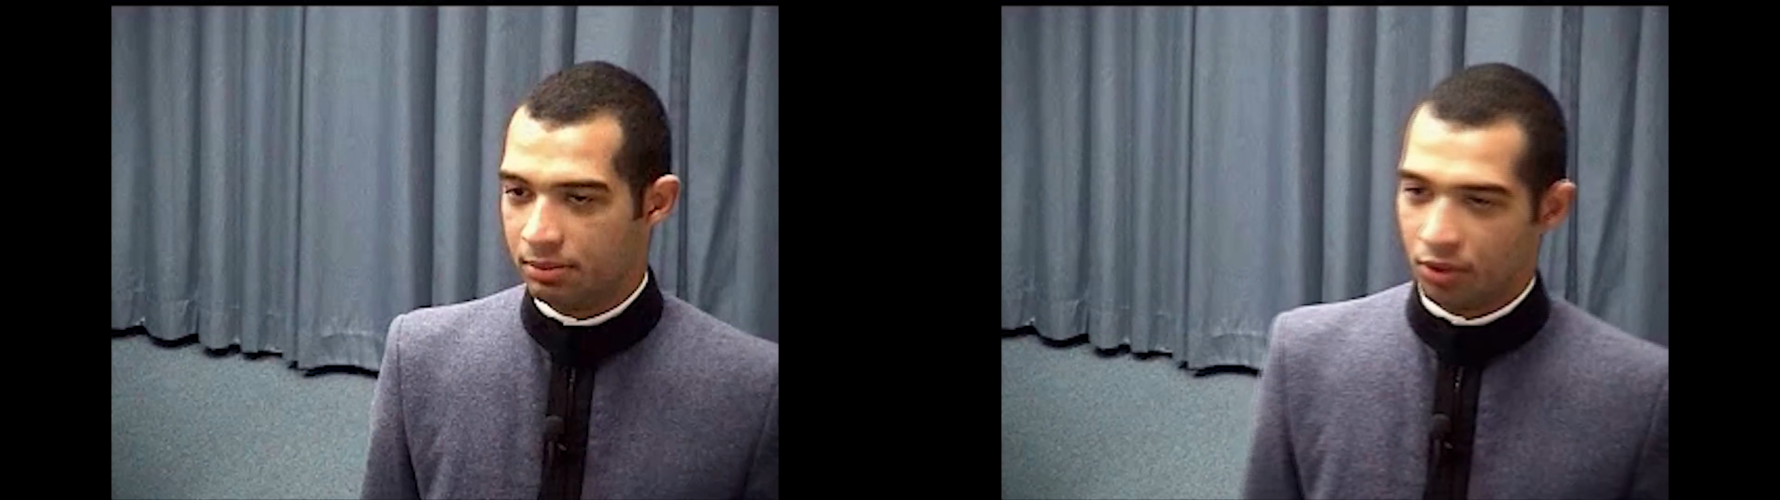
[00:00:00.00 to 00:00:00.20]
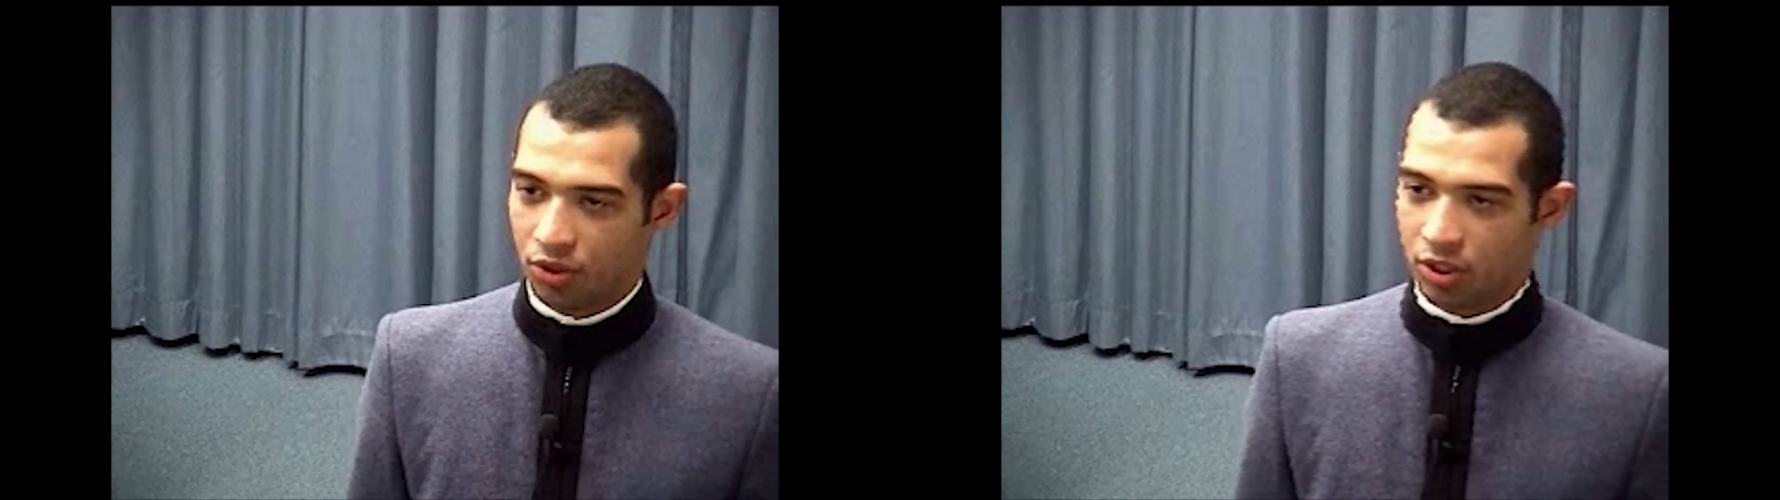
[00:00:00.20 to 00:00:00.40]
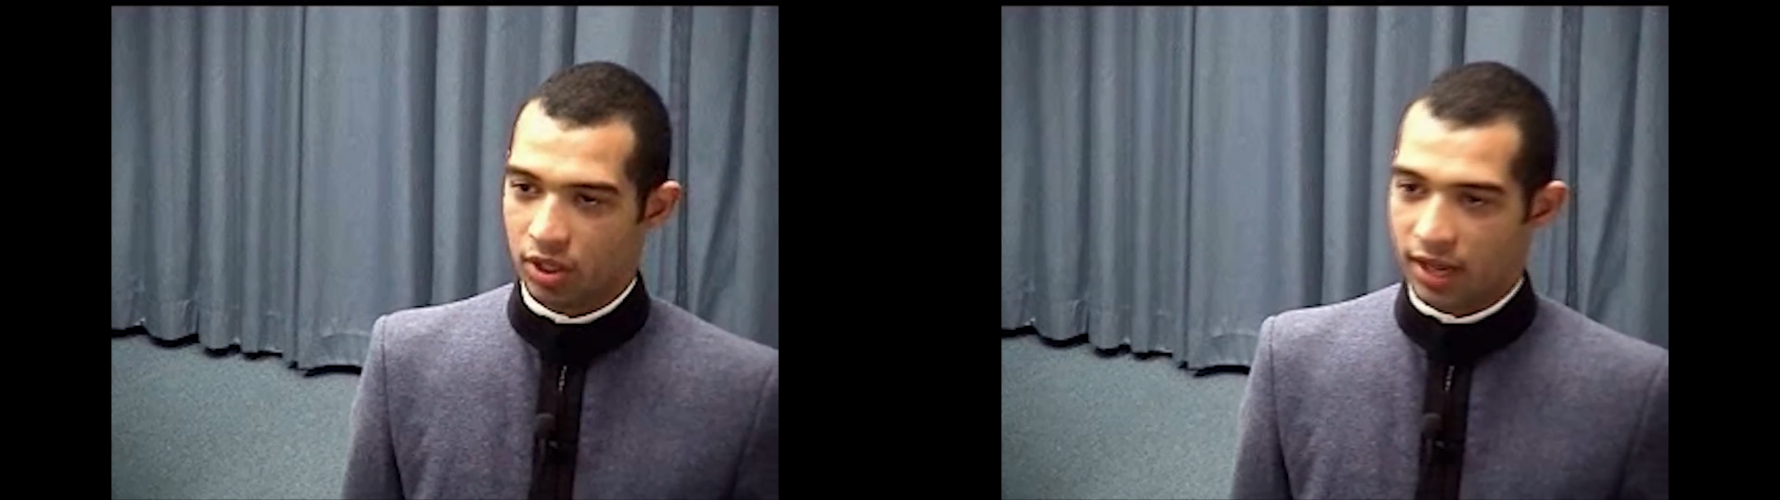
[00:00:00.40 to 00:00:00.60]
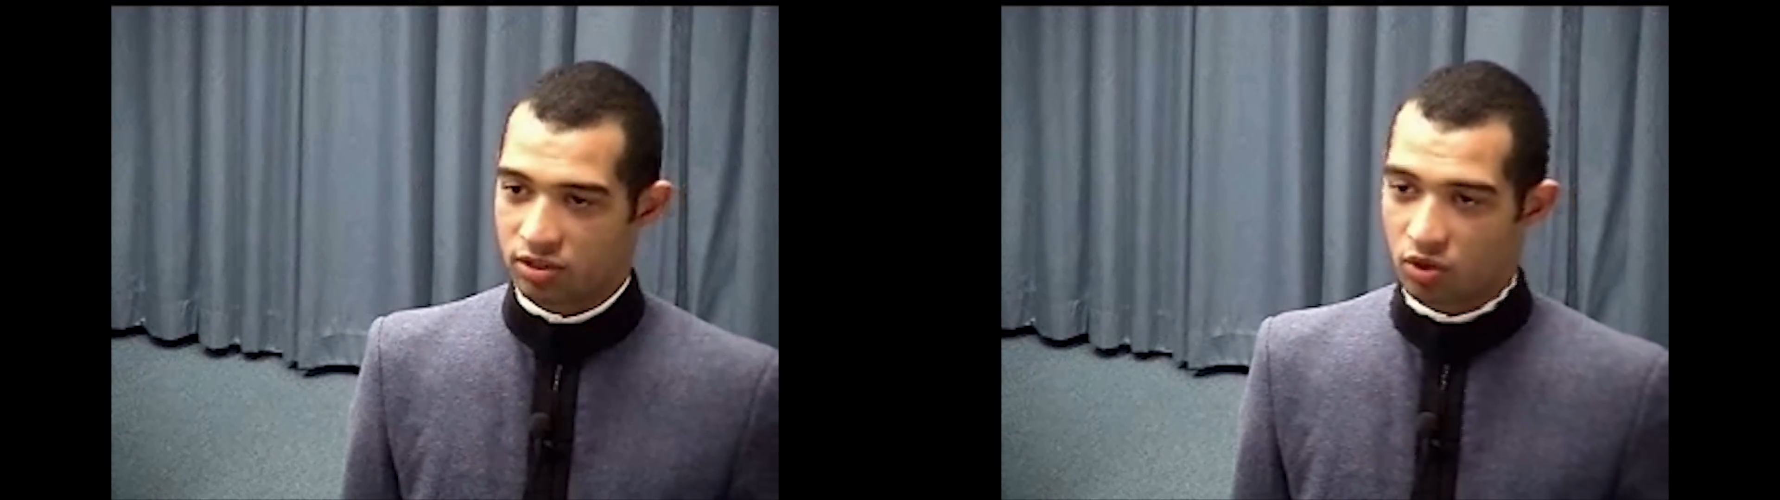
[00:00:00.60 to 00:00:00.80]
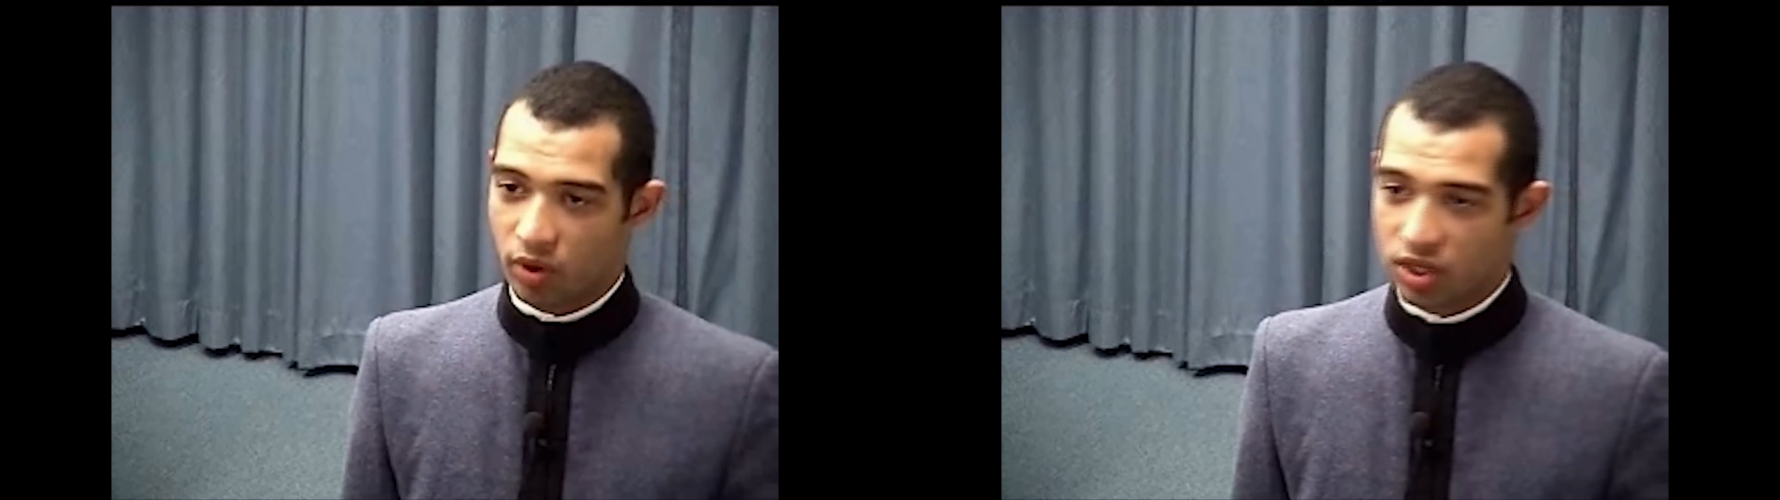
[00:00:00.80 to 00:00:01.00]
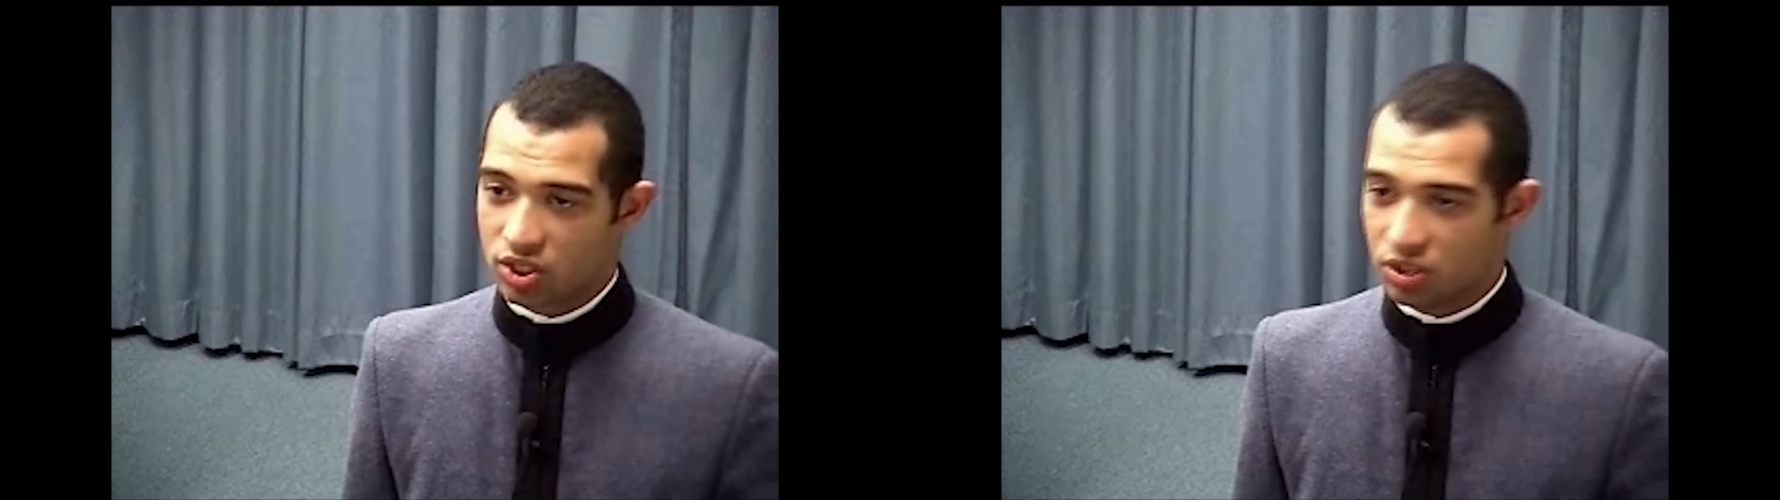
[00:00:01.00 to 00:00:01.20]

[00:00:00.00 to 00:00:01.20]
leader, you can ask a question.